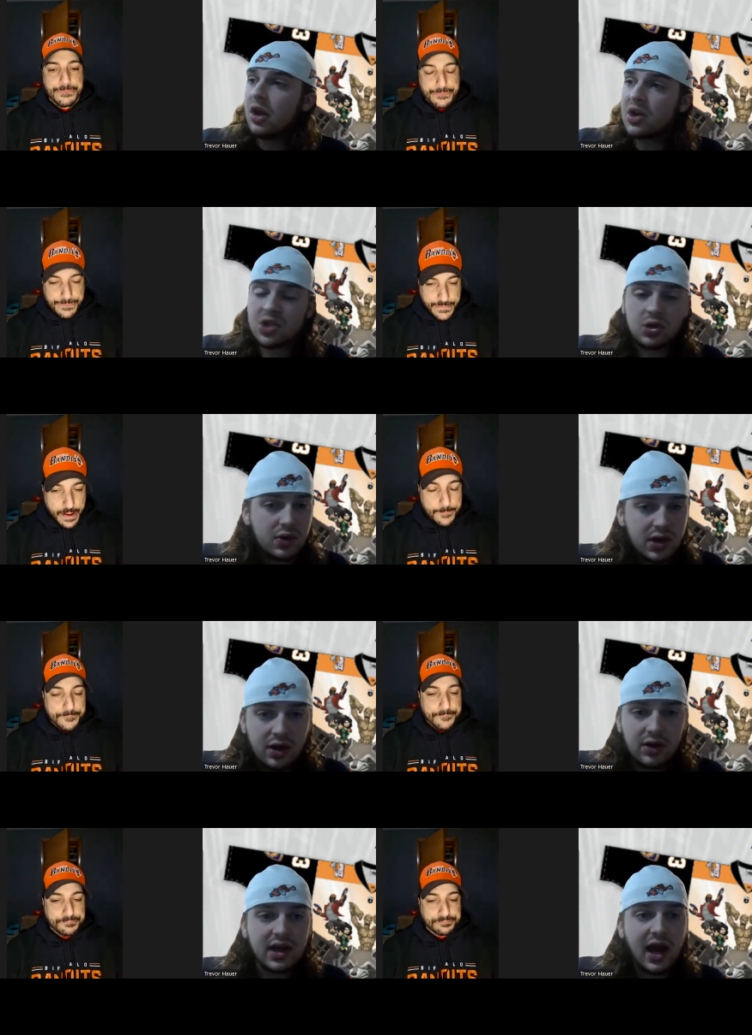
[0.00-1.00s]
Speaker 1: a two
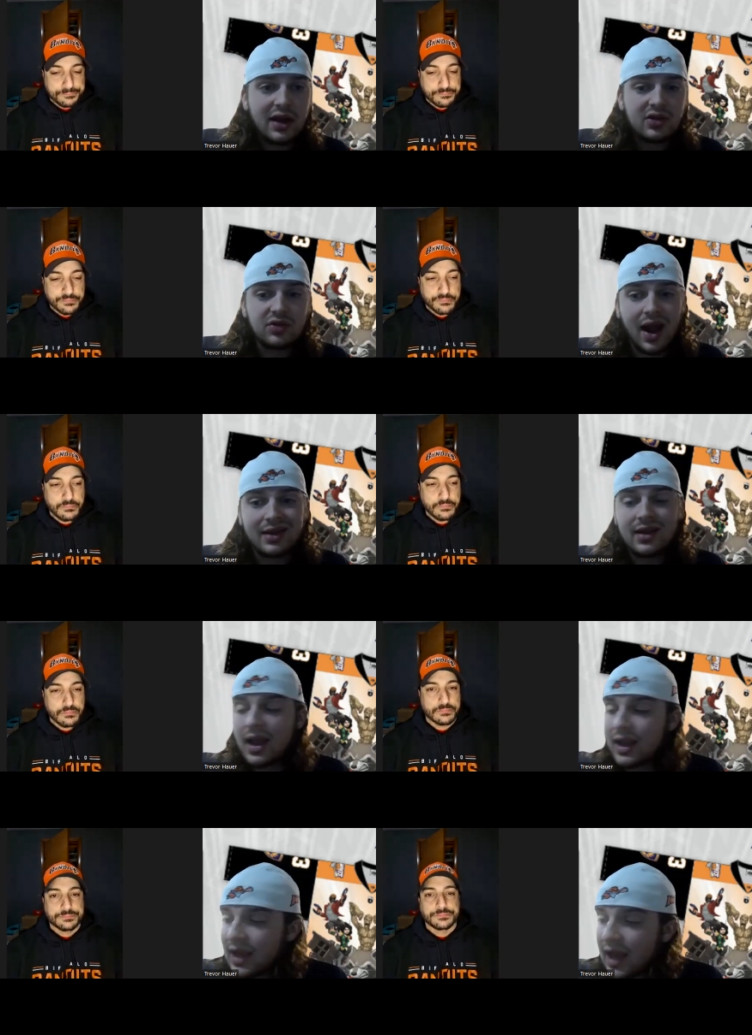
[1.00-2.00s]
year yep. contract.
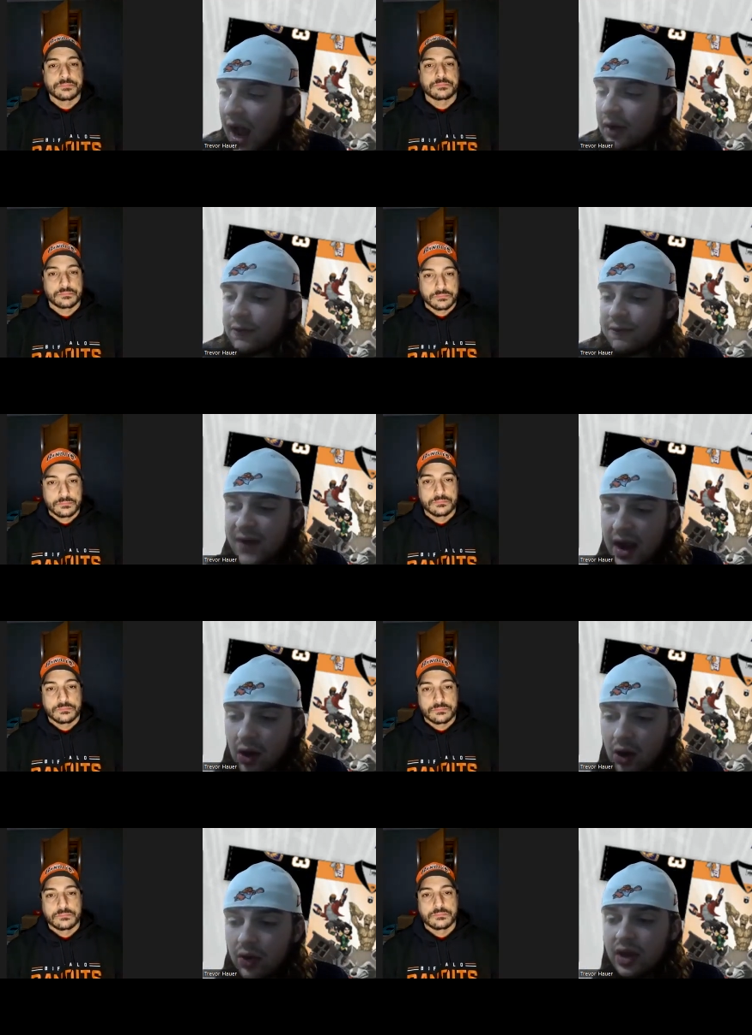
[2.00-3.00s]
Connor
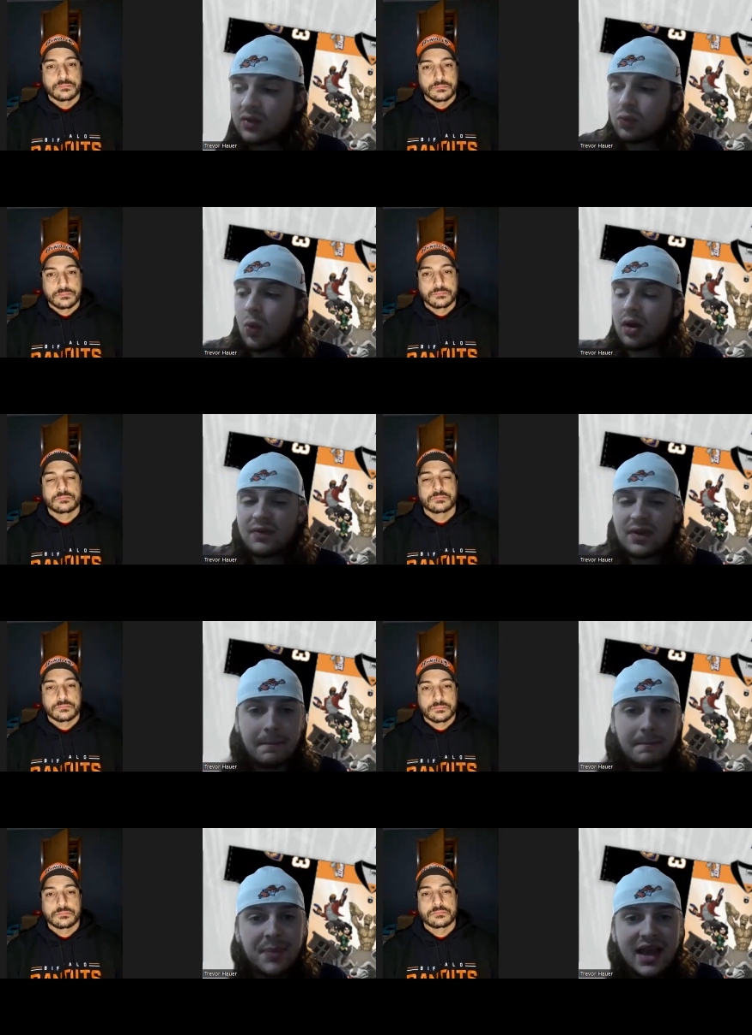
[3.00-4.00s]
Farrell is one of the
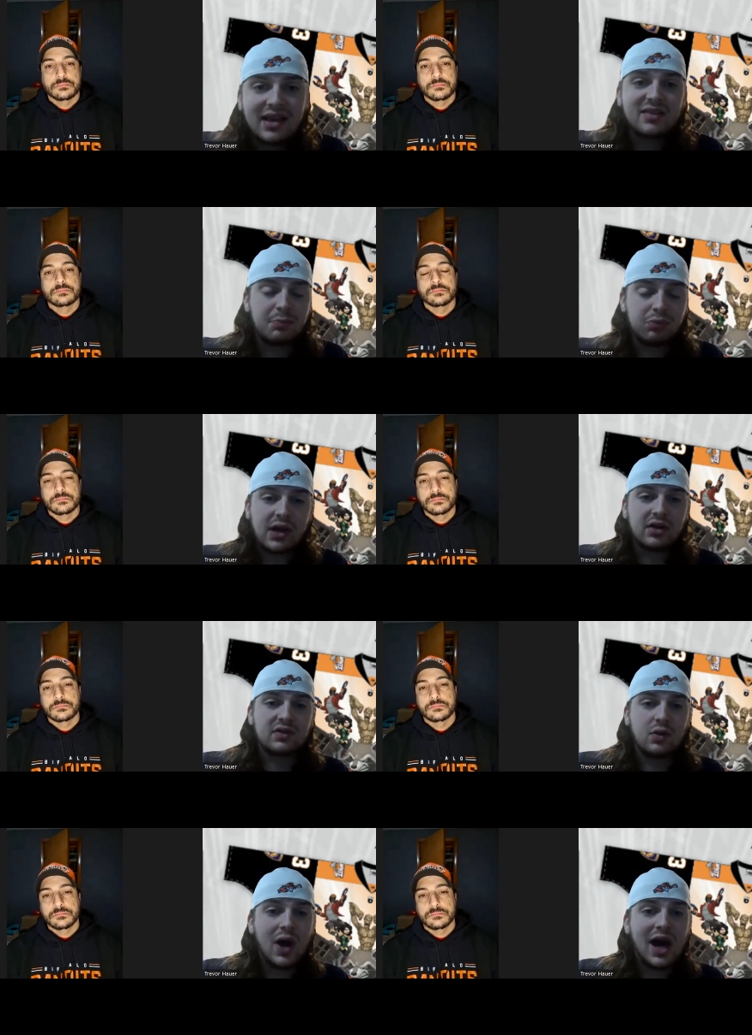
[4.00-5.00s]
biggest players
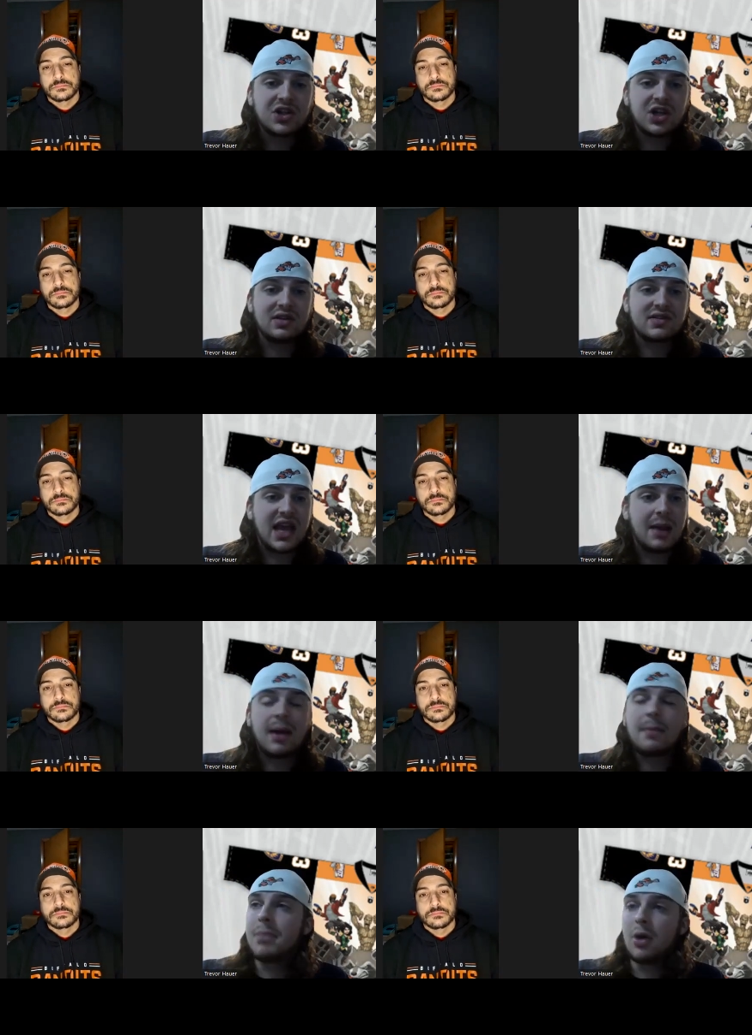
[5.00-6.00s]
to watch in this game
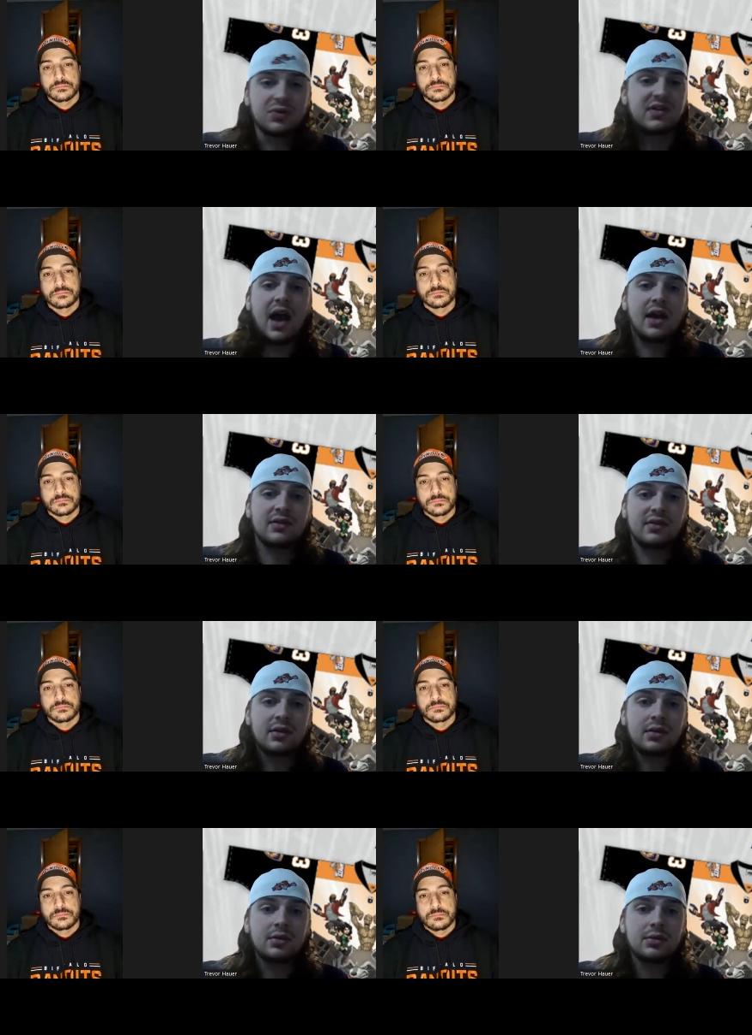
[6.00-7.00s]
Speaker 2: on both sides.
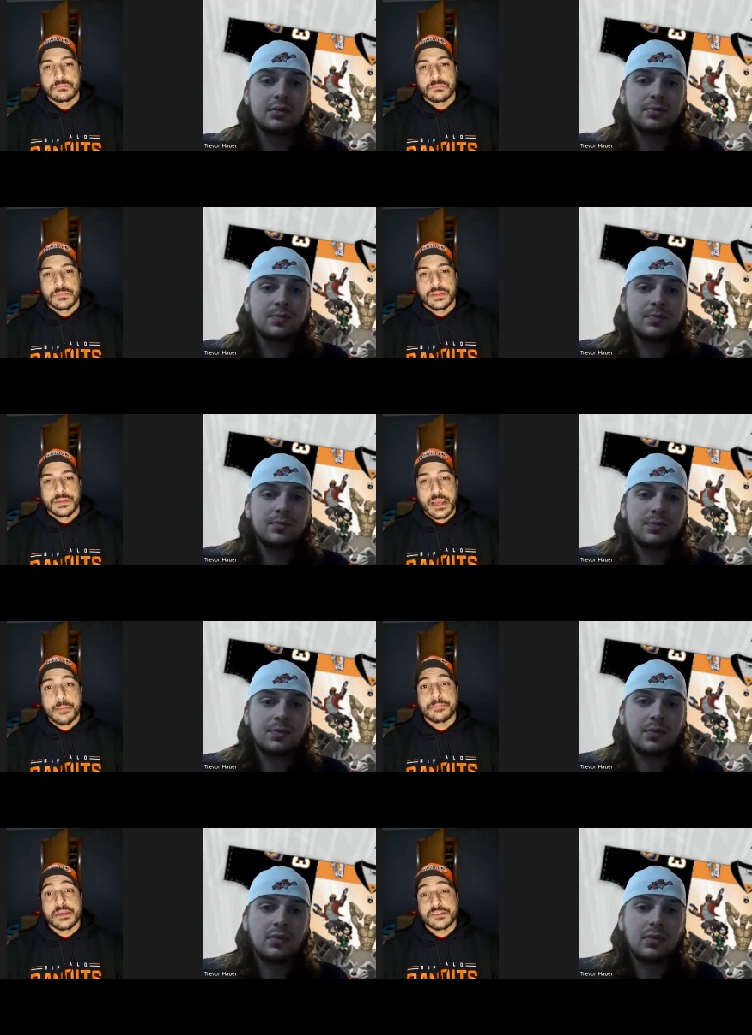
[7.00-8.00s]

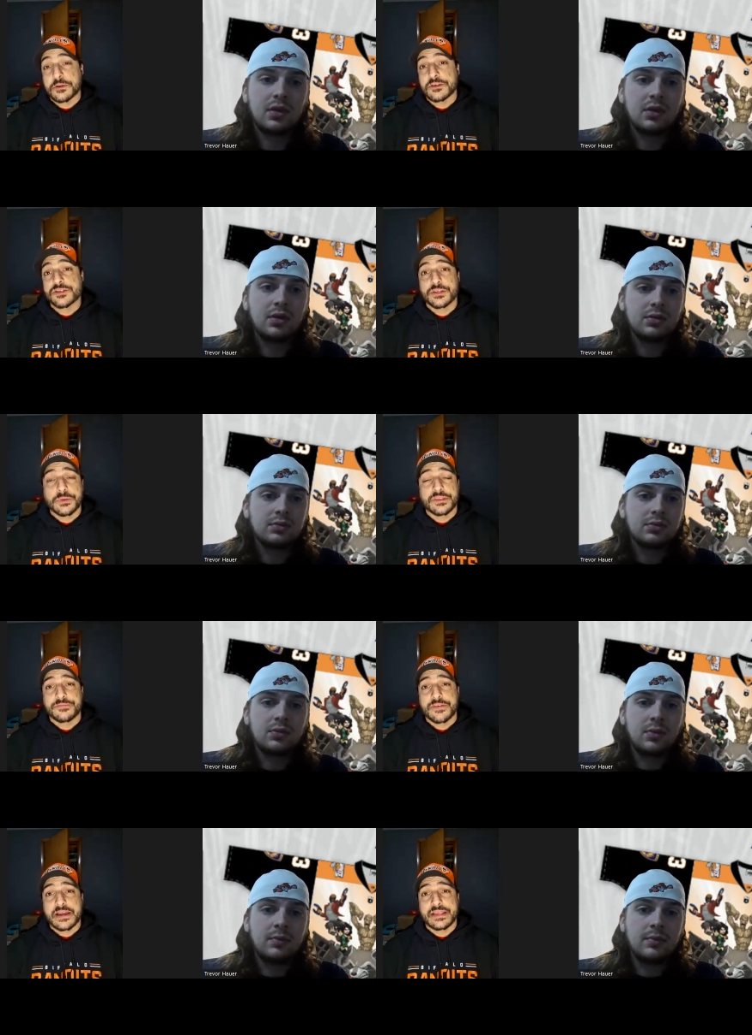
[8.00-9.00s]
Yep. Especially with the
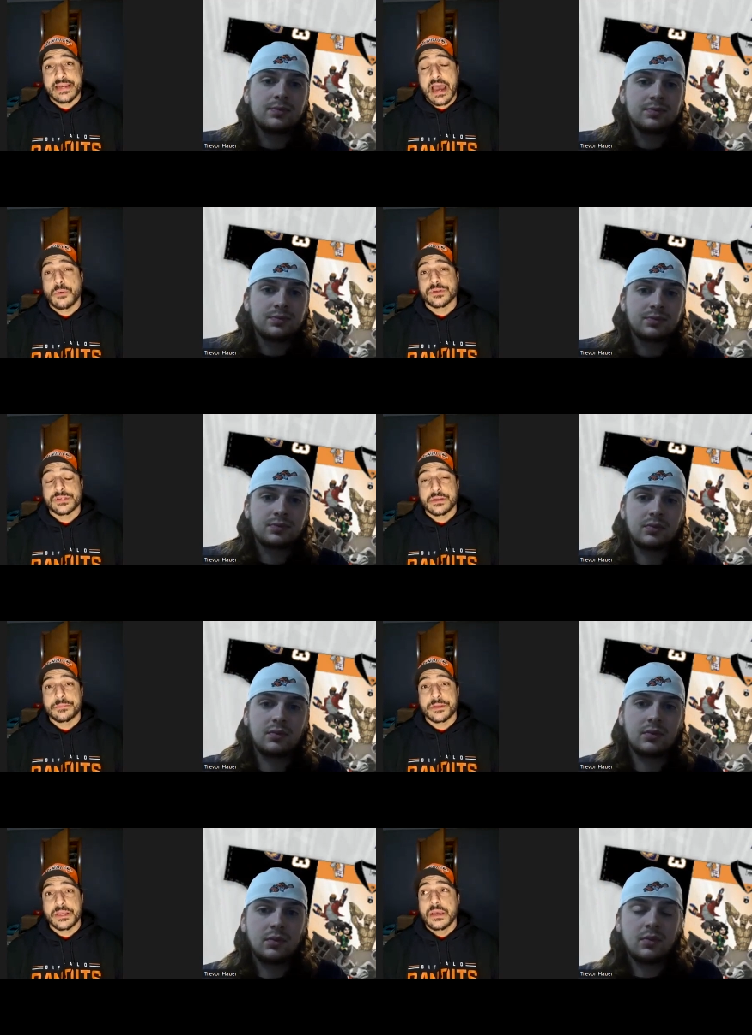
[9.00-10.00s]
fact that now it's going to
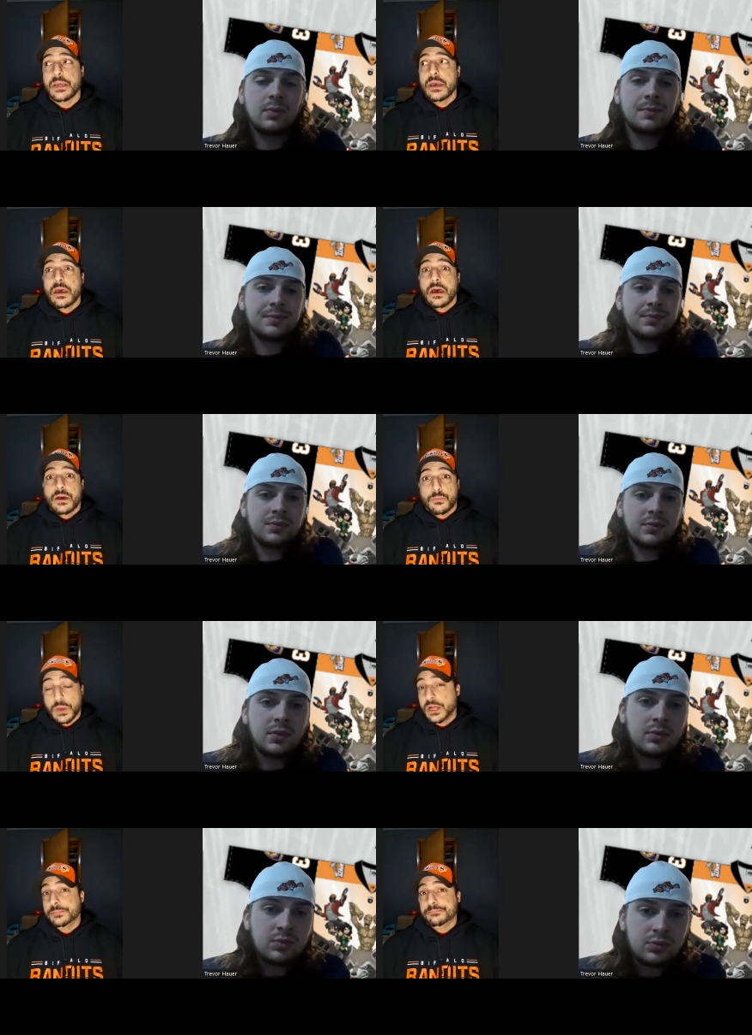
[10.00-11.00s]
be,
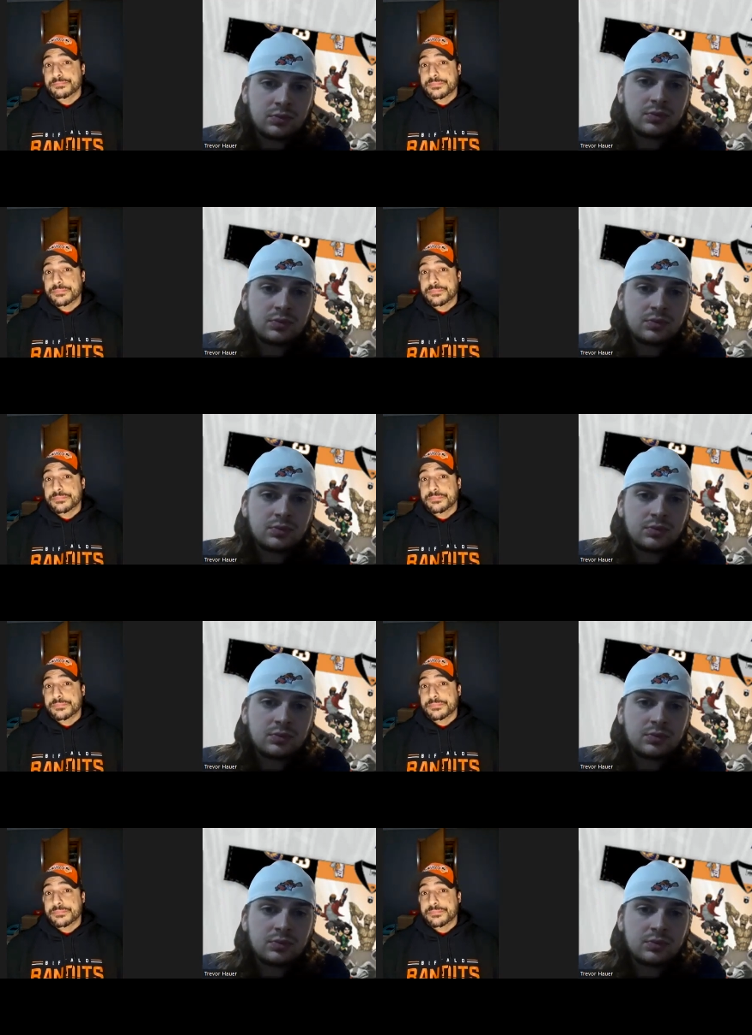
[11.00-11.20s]
well,